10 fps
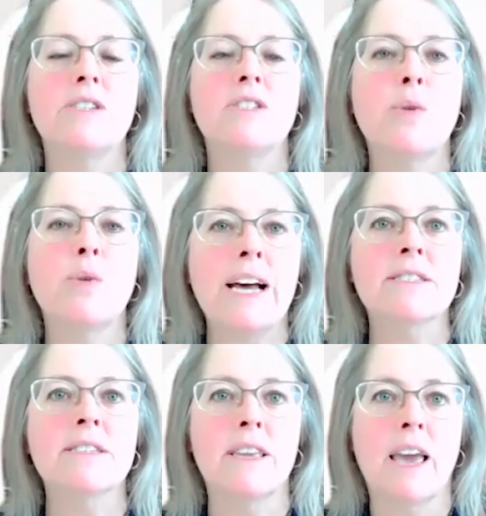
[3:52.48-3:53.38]
So I
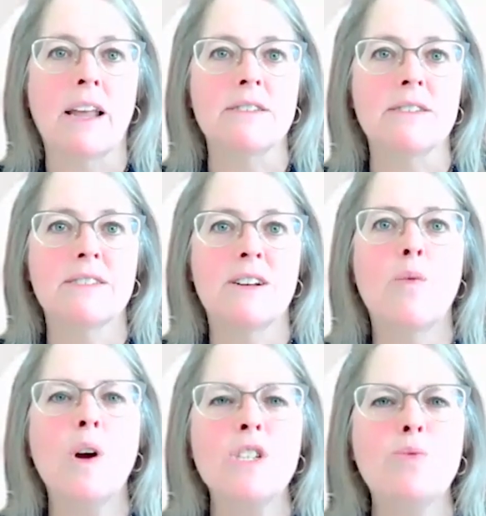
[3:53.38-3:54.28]
ask again,
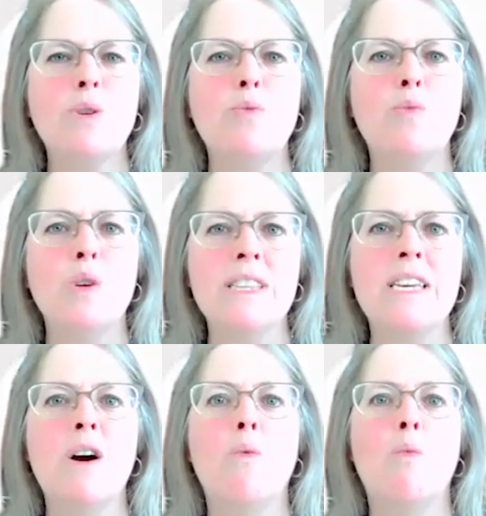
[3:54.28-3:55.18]
what do we
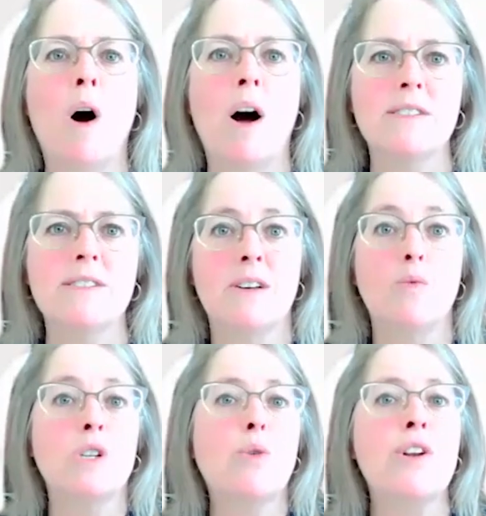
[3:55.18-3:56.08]
really want?
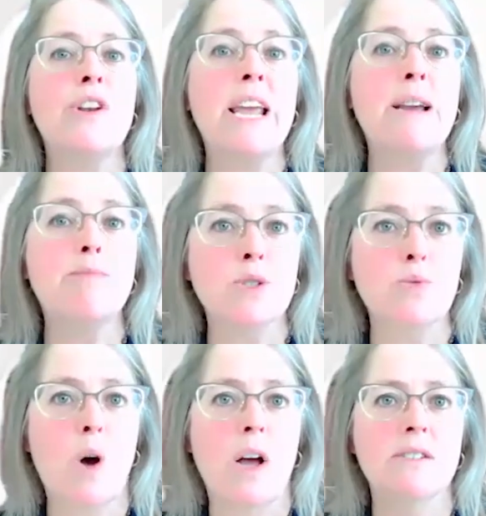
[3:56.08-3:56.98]
What do our neighbors
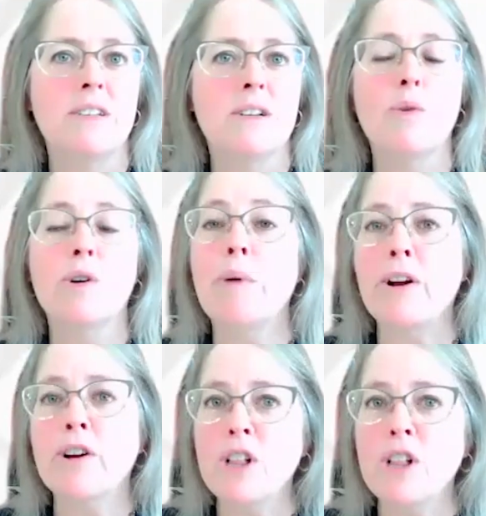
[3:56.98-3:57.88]
want? What about
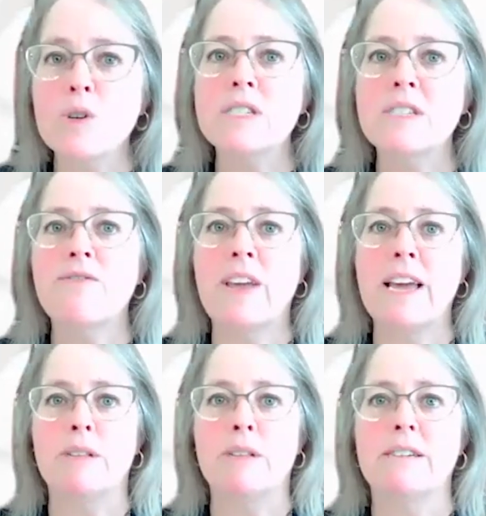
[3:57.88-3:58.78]
our closest
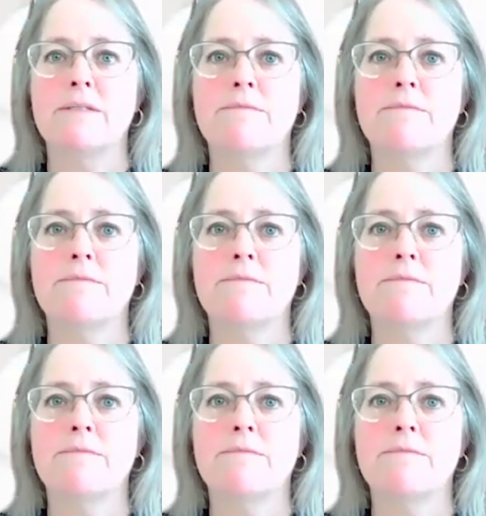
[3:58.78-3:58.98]
family?